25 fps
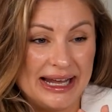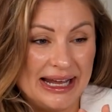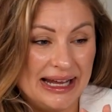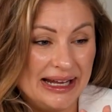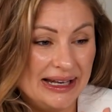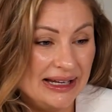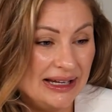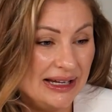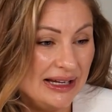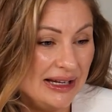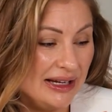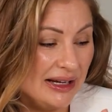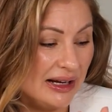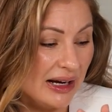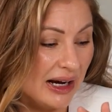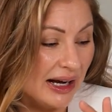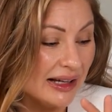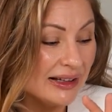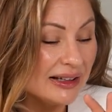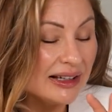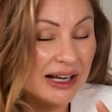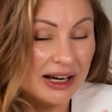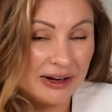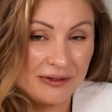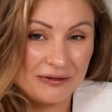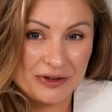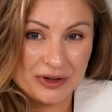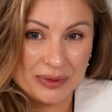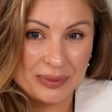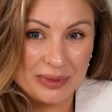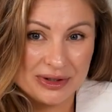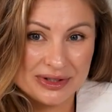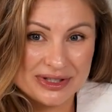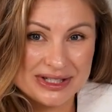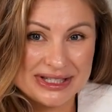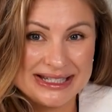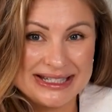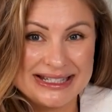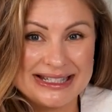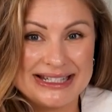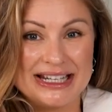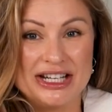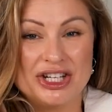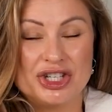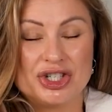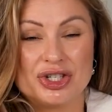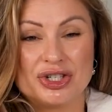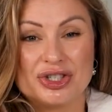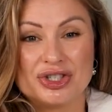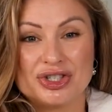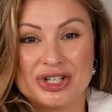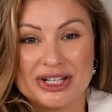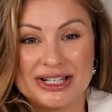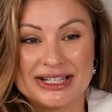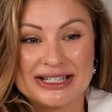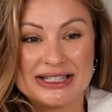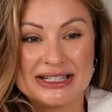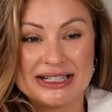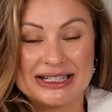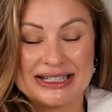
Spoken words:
any uncomfortable sensation, just